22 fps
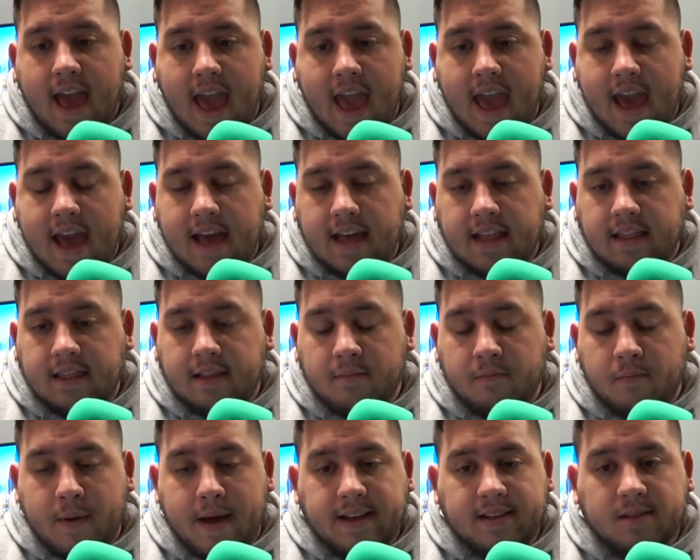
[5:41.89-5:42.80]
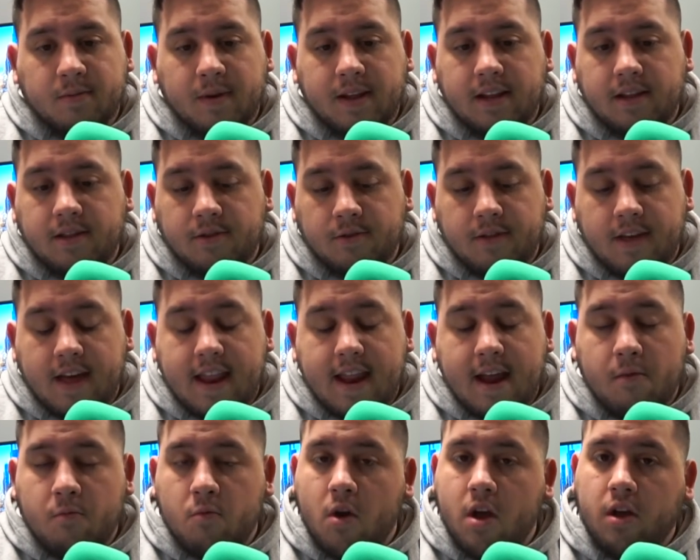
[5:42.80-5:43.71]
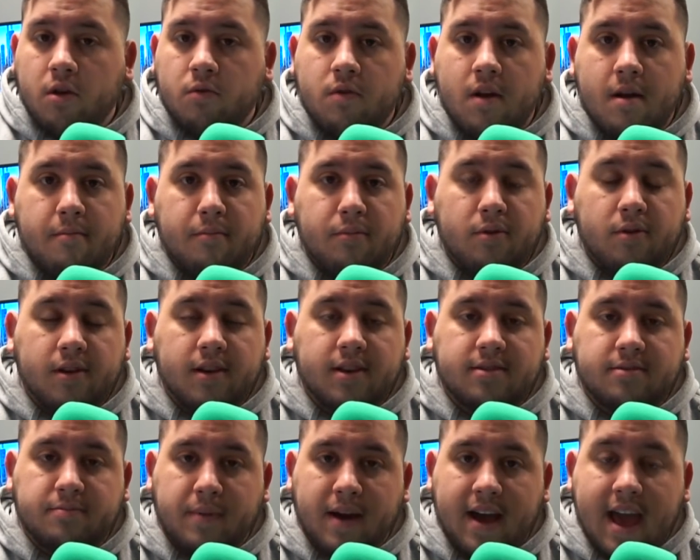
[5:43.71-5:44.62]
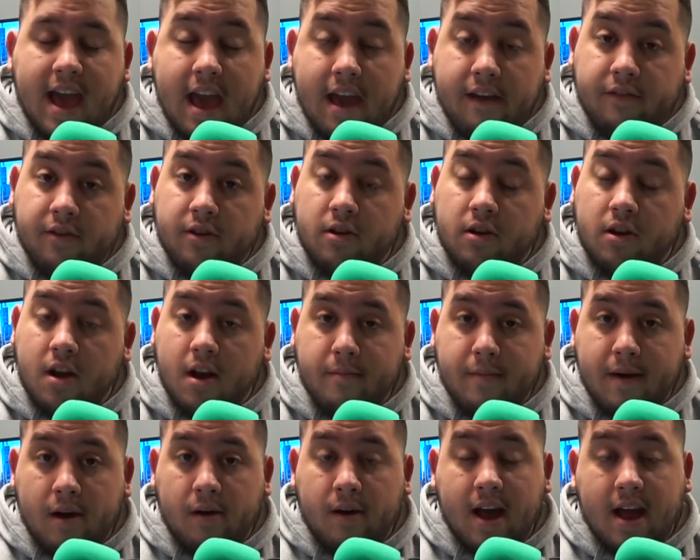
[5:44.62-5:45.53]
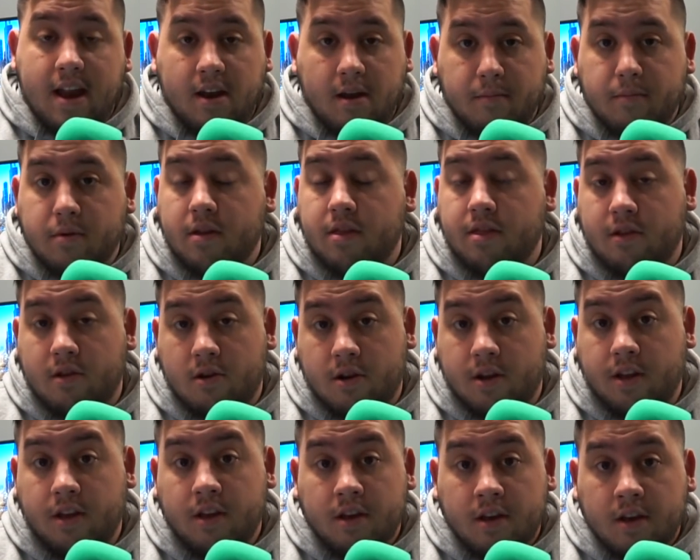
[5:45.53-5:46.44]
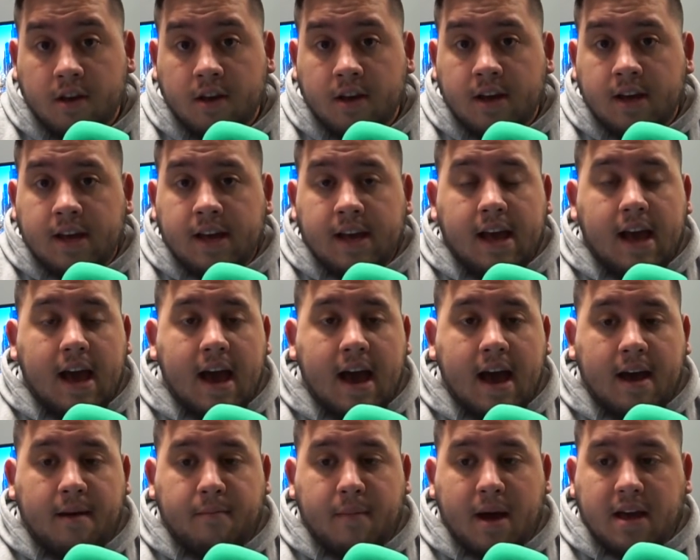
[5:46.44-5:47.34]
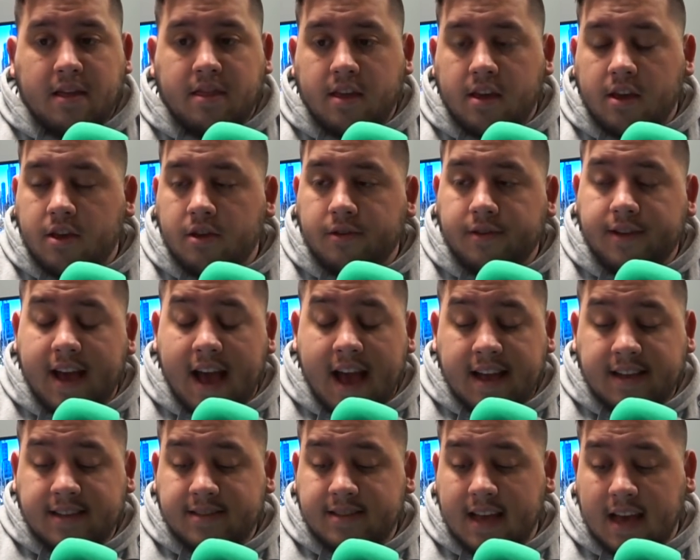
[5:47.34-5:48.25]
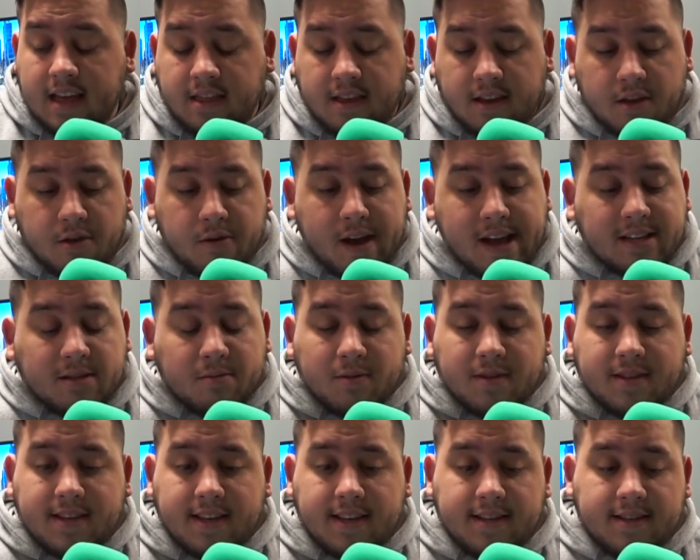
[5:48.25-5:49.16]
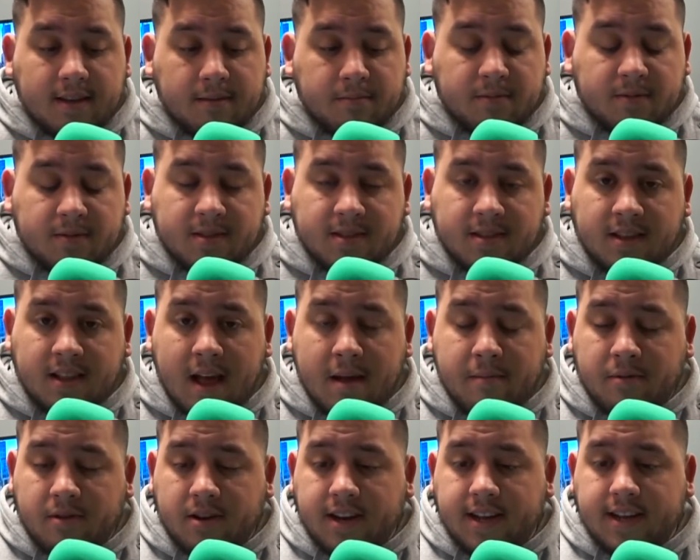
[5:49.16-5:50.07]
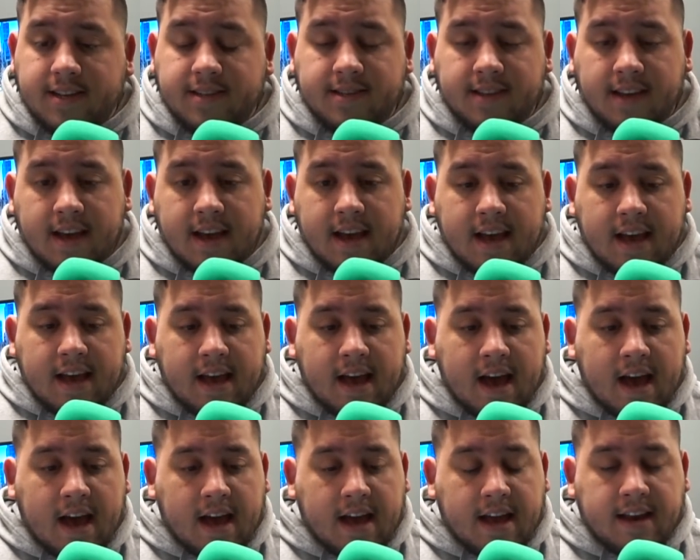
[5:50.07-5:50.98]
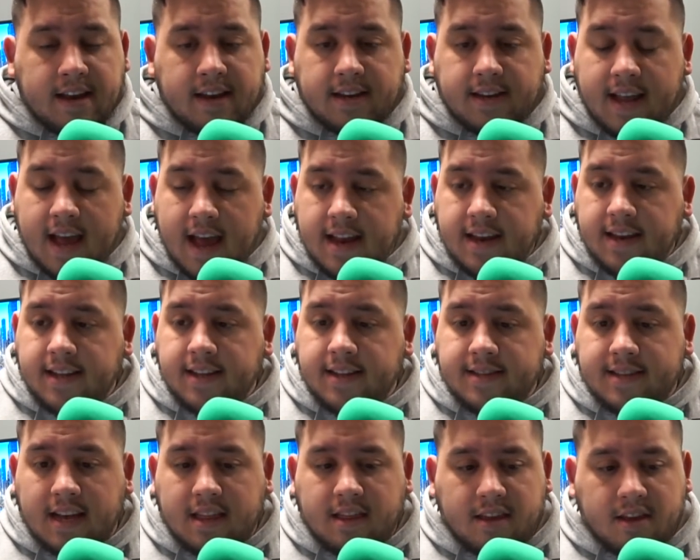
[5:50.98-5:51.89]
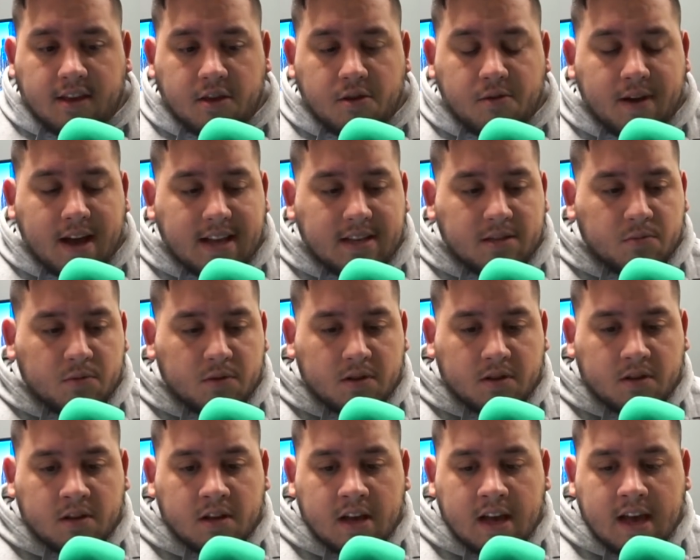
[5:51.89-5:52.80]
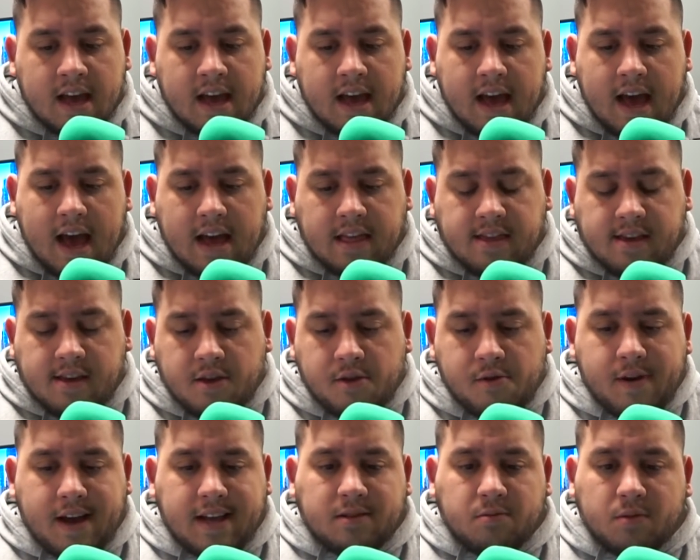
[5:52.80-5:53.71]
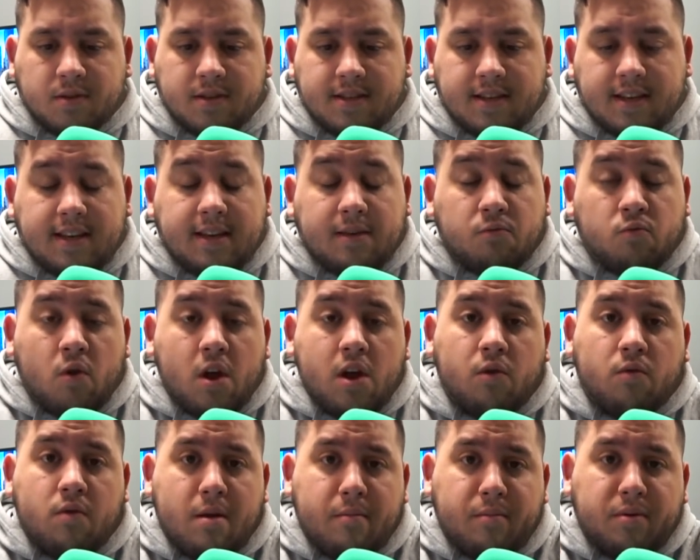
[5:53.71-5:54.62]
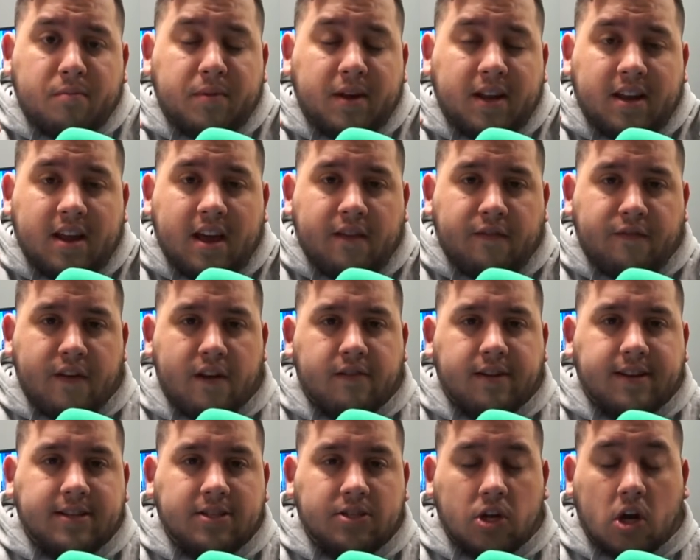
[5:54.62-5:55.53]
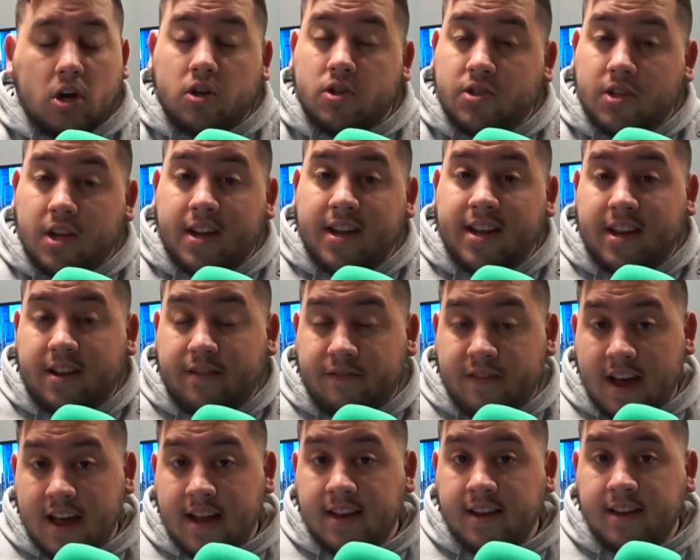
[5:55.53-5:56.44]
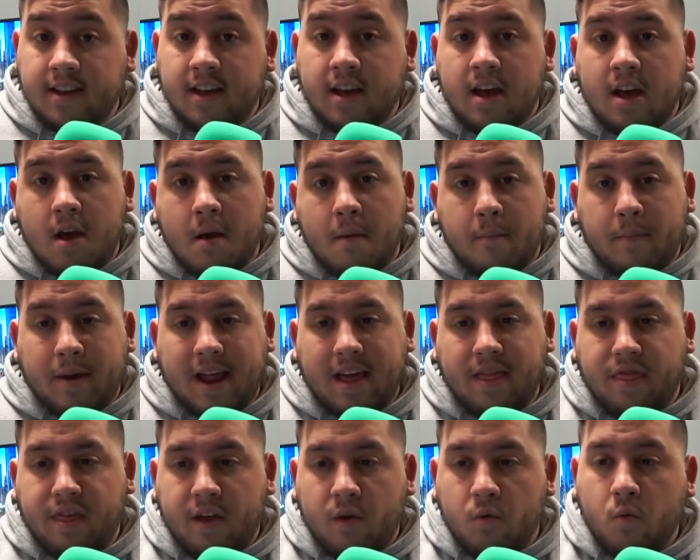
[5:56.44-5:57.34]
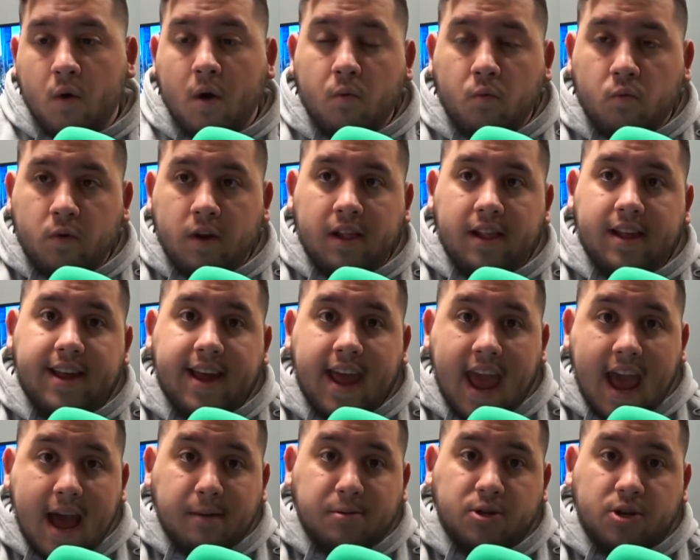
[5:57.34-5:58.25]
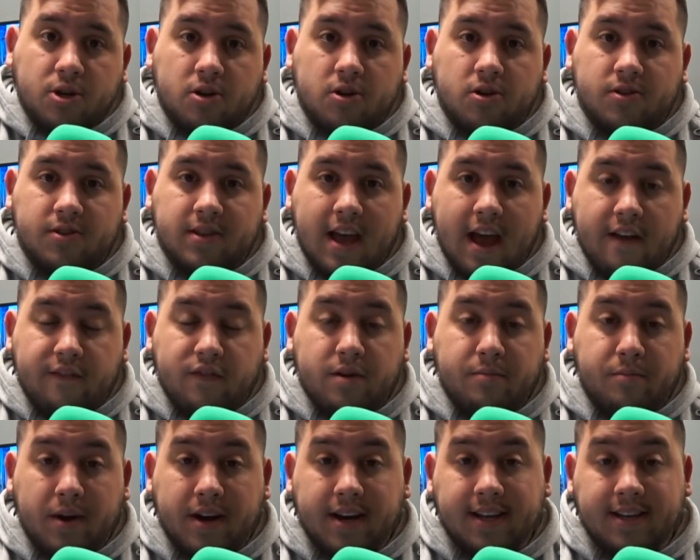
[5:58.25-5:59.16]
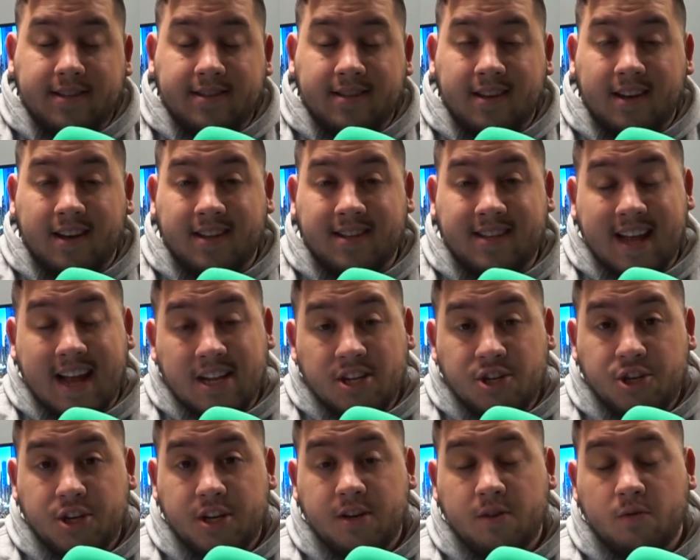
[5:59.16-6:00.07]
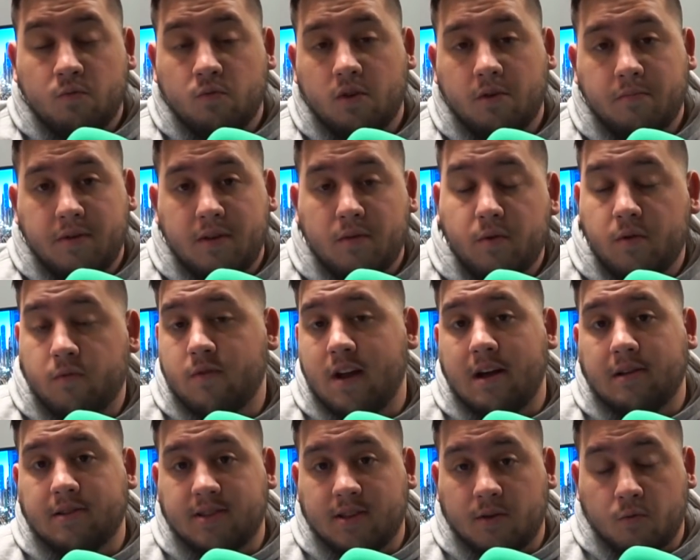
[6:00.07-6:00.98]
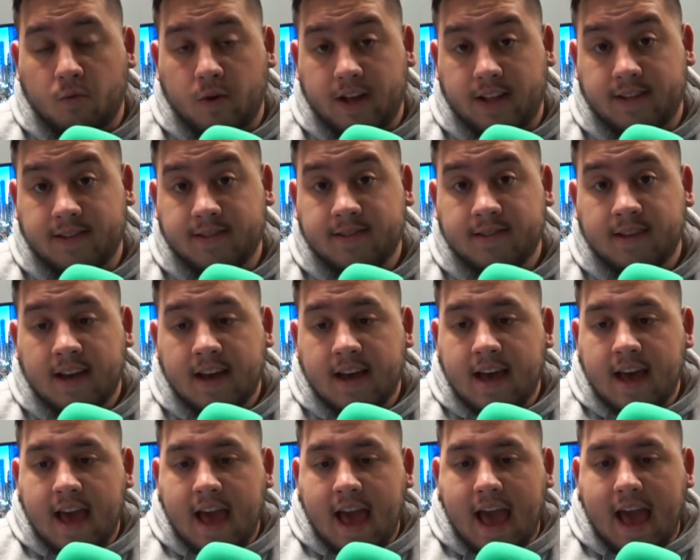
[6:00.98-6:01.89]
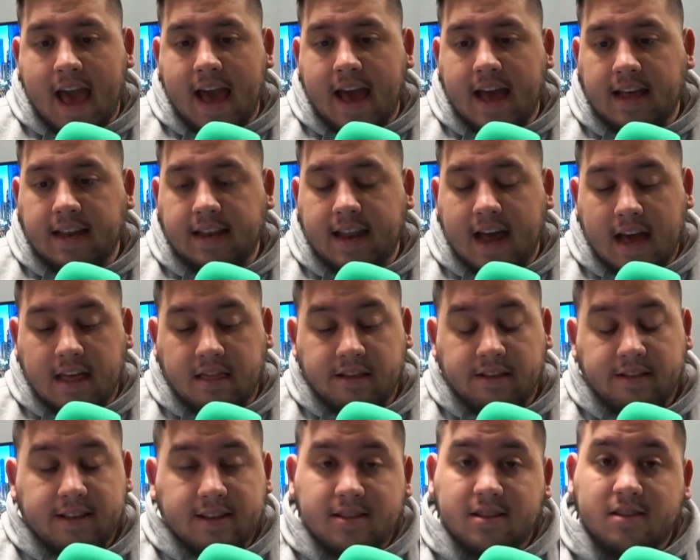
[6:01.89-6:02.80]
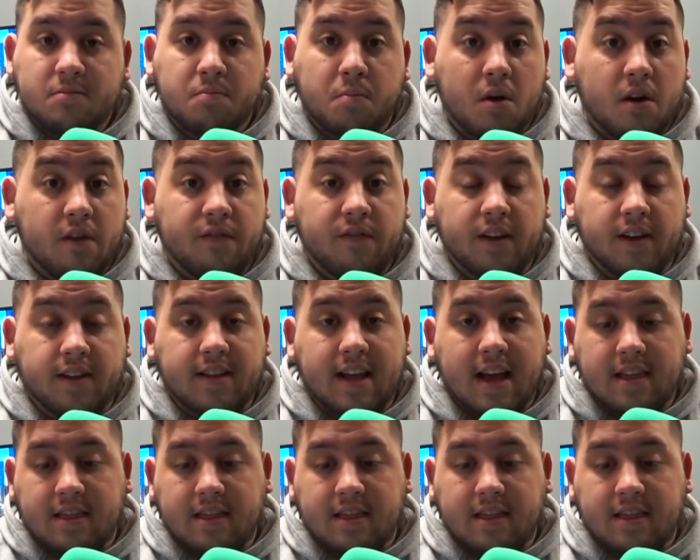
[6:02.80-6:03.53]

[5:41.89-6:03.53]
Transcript: And the best way to do that at Royal Rumble is by having her come out at number 30. Um, I think you'll guys. I think you guys will see some celebrities uh, in attendance. I think you guys will. I think you guys will see Royal Rumble being a very star-studded event. But I think what really captures everybody's attention will be when Rousey wins. And I think this is perfect.